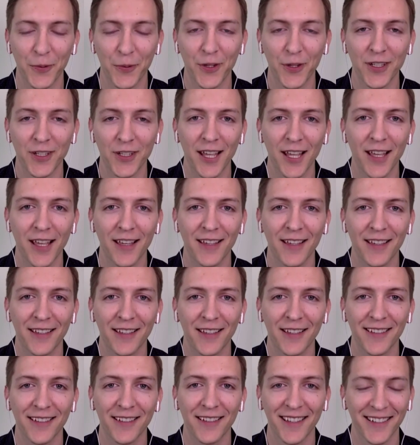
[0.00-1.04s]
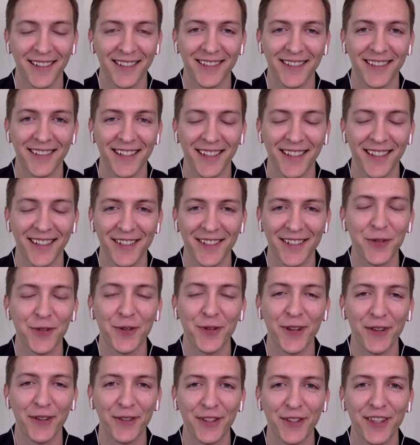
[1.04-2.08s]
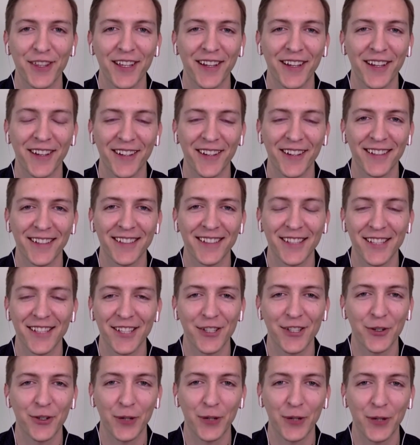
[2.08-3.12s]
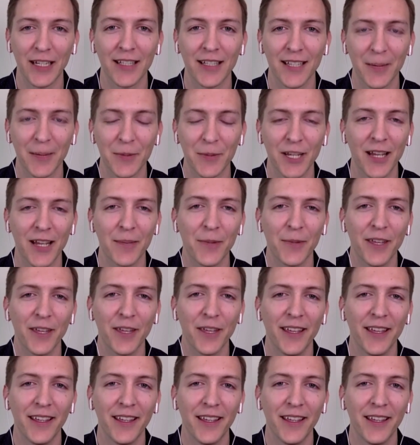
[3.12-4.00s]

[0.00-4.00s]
in one take and do everything on the screen at the same time.